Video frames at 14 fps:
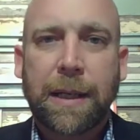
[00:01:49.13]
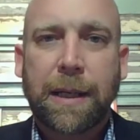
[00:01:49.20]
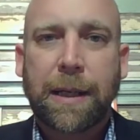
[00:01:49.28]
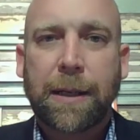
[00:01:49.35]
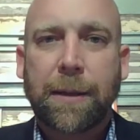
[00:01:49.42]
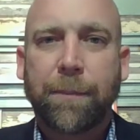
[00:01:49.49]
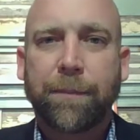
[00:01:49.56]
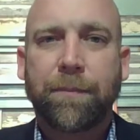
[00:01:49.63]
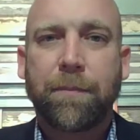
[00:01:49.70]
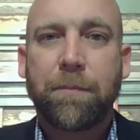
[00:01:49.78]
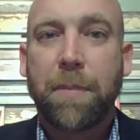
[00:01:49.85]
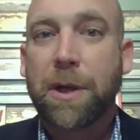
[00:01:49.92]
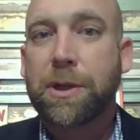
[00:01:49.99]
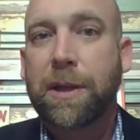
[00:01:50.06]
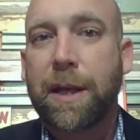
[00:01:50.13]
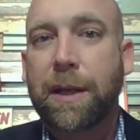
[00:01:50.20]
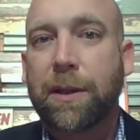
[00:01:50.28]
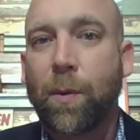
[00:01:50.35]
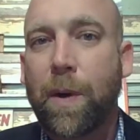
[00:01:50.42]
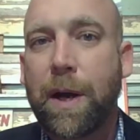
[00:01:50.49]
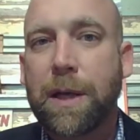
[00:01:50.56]
Um, Much like
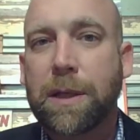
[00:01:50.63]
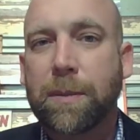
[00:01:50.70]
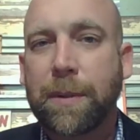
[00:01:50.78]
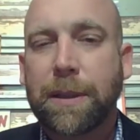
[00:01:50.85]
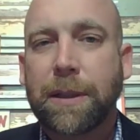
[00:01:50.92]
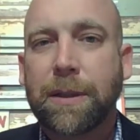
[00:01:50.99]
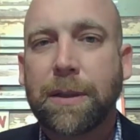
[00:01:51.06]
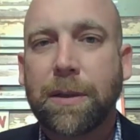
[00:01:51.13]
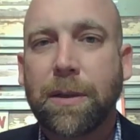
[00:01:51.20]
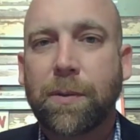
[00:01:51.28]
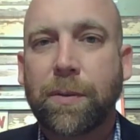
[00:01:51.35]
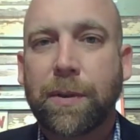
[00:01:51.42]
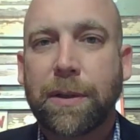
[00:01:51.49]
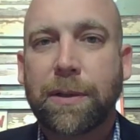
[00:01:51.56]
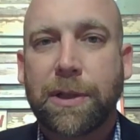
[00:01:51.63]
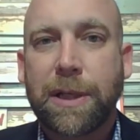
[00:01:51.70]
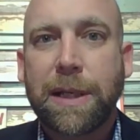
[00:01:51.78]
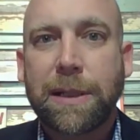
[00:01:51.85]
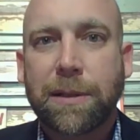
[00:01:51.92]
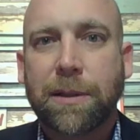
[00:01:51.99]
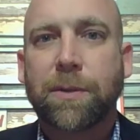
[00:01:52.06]
the wise men didn't know that
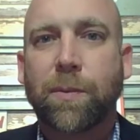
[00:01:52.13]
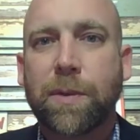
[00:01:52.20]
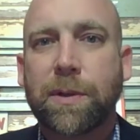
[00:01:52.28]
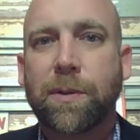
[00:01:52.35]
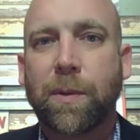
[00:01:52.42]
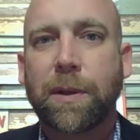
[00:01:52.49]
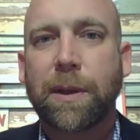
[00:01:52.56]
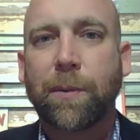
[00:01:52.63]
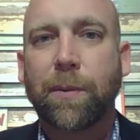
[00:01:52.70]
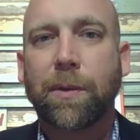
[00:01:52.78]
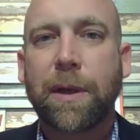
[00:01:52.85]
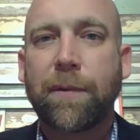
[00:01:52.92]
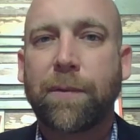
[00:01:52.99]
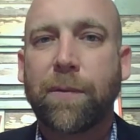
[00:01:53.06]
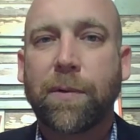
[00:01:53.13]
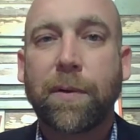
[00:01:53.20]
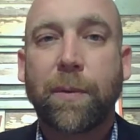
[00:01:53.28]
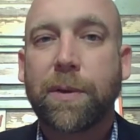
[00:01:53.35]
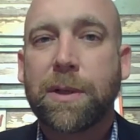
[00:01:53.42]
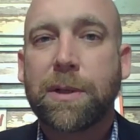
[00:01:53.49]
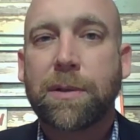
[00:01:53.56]
Jesus was the one they were looking for, they
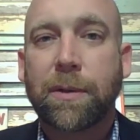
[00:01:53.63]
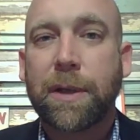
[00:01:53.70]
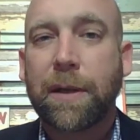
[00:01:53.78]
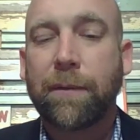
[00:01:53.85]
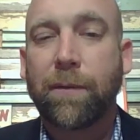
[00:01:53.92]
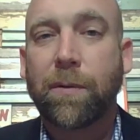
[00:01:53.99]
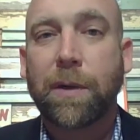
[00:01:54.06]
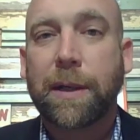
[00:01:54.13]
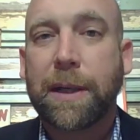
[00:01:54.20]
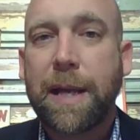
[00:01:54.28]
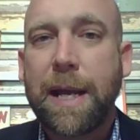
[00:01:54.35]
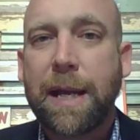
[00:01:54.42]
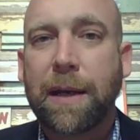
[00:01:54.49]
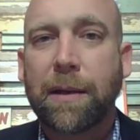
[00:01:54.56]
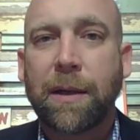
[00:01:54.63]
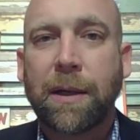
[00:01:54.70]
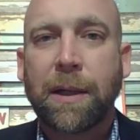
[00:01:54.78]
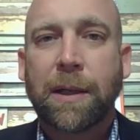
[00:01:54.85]
were just looking for a king.